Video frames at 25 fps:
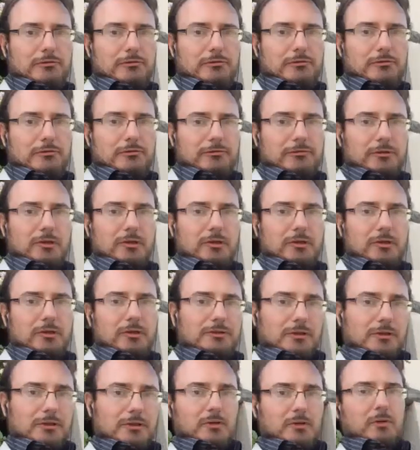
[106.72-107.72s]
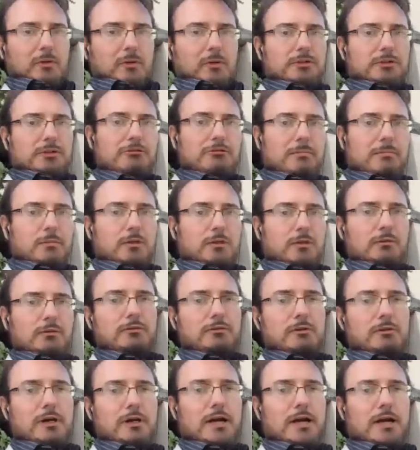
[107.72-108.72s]
called the scramble for
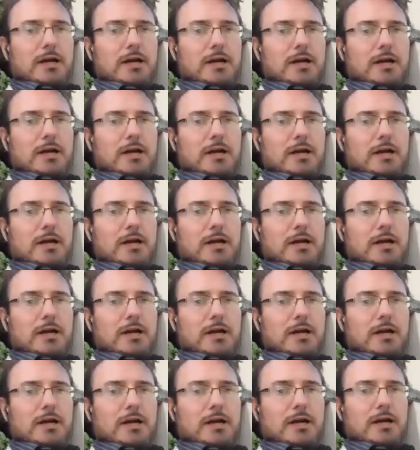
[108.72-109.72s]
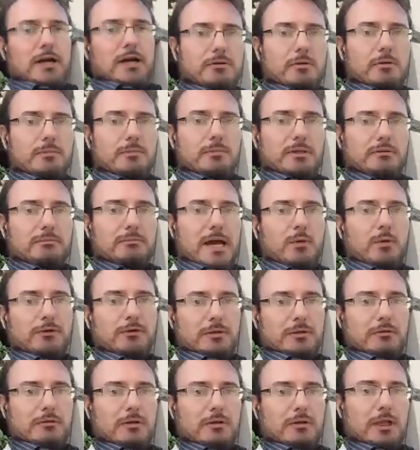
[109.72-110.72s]
Africa, which was the
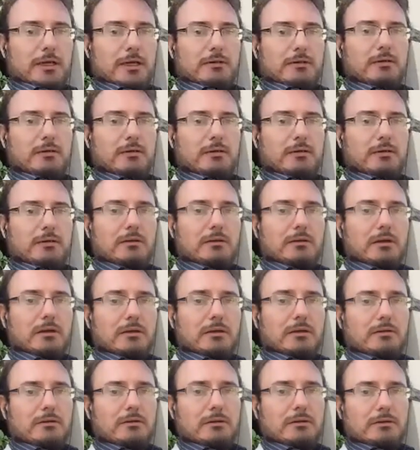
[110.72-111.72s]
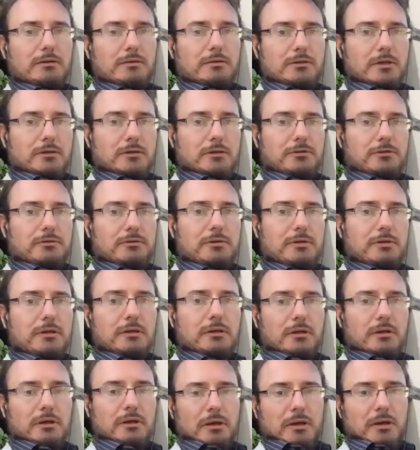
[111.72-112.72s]
European powers in the late 19th
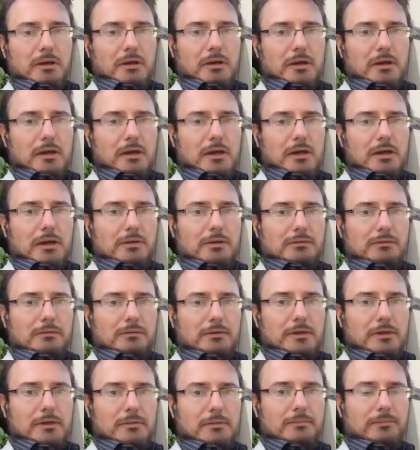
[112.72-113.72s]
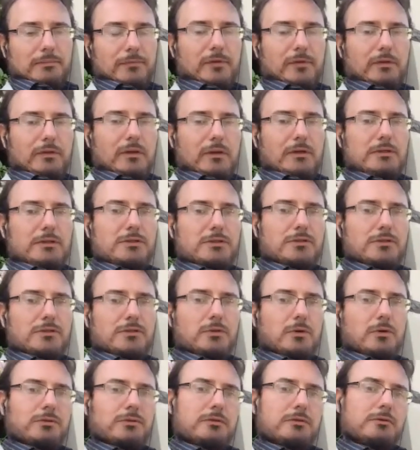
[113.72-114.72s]
century, and um,
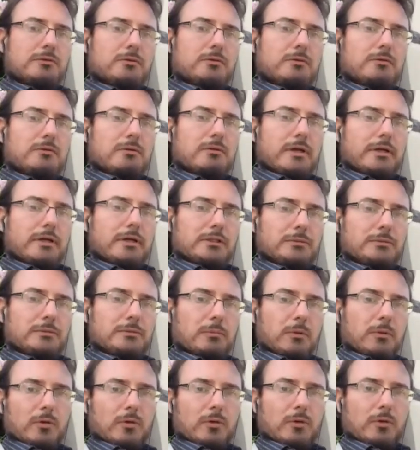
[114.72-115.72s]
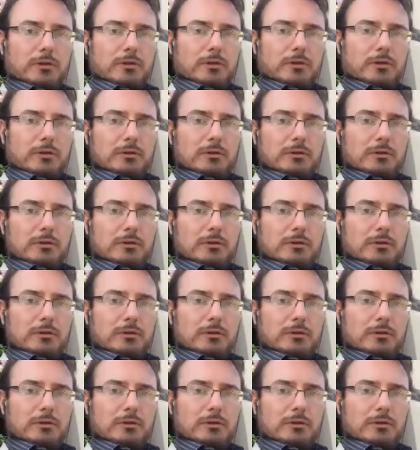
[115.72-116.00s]
they sought to exploit